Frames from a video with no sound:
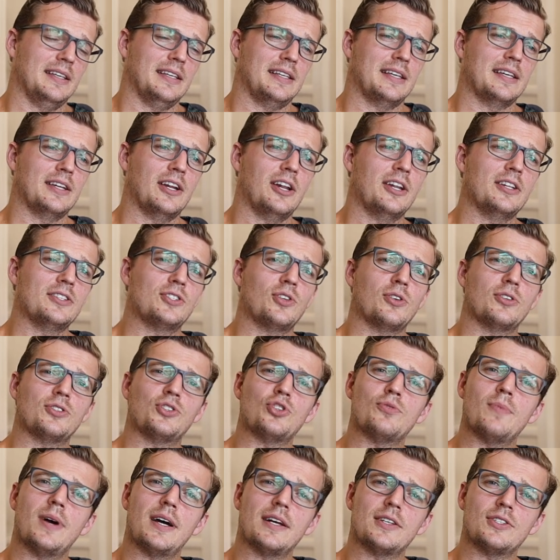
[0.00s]
can only sort of
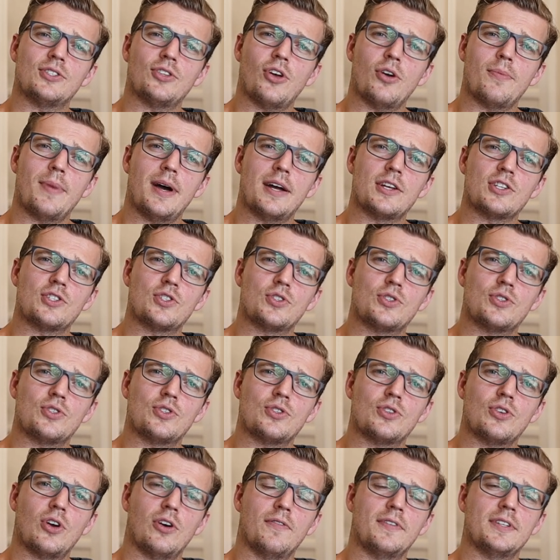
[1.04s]
do so
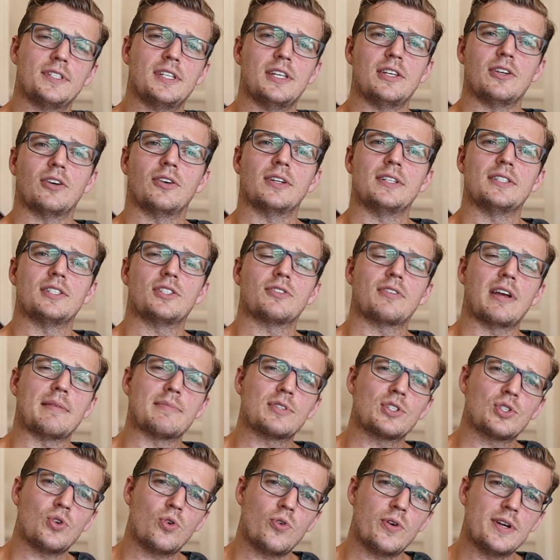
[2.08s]
much. Obviously you've got Instagram
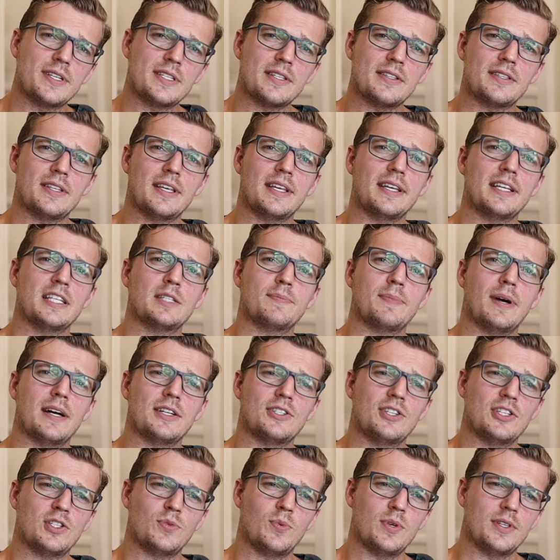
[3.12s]
stories and things,
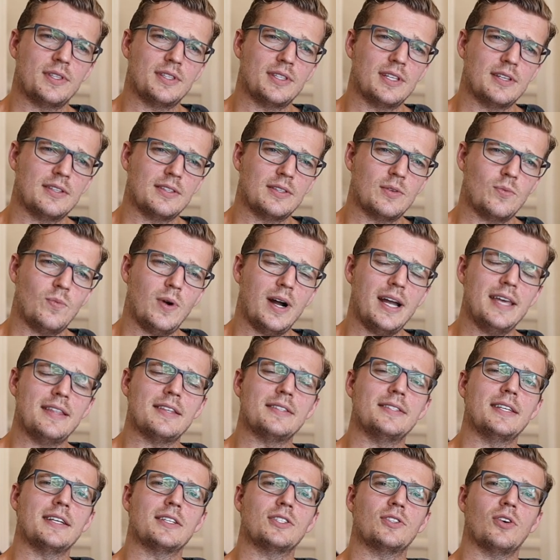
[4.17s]
but just with the way
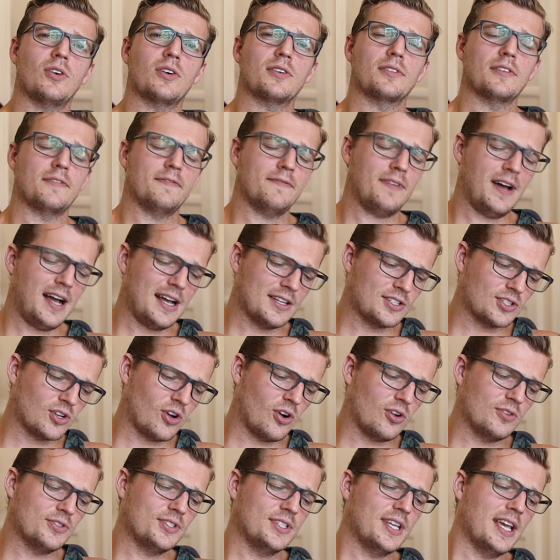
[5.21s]
that TikTok, the fast
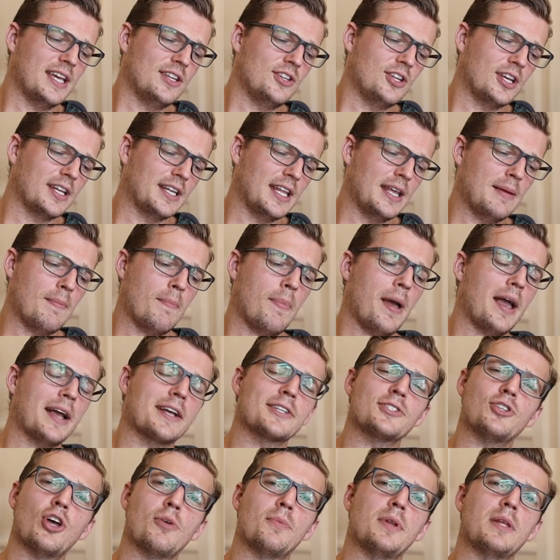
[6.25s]
content, you can
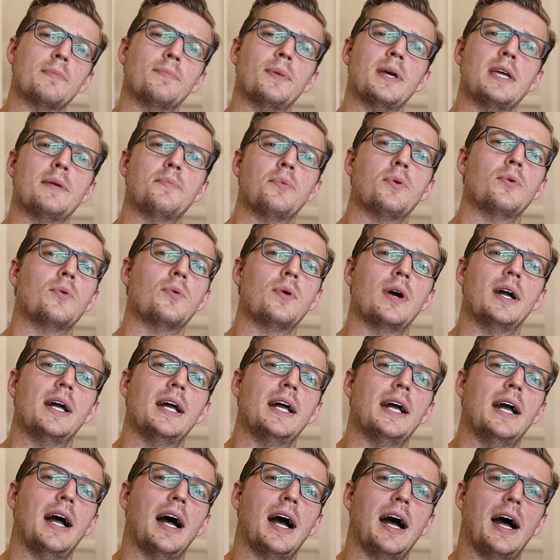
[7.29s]
impact so many people.
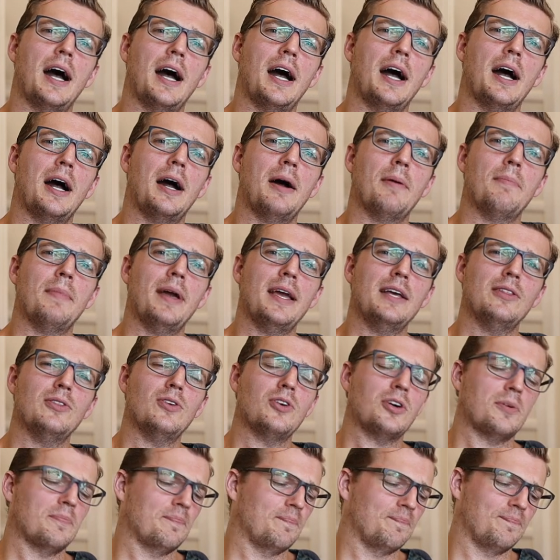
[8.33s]
And
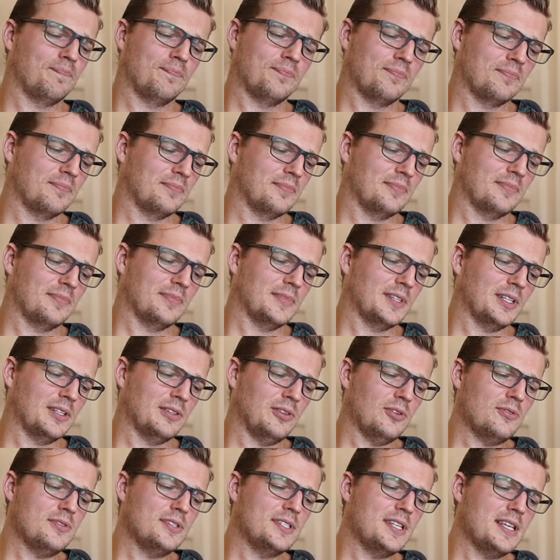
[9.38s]
look,
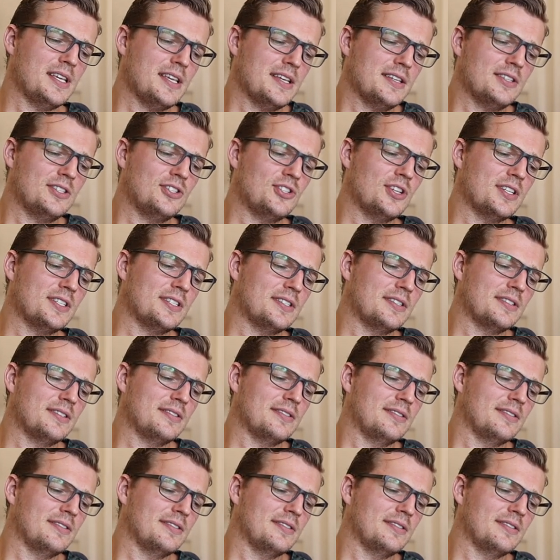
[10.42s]
Lucy is just,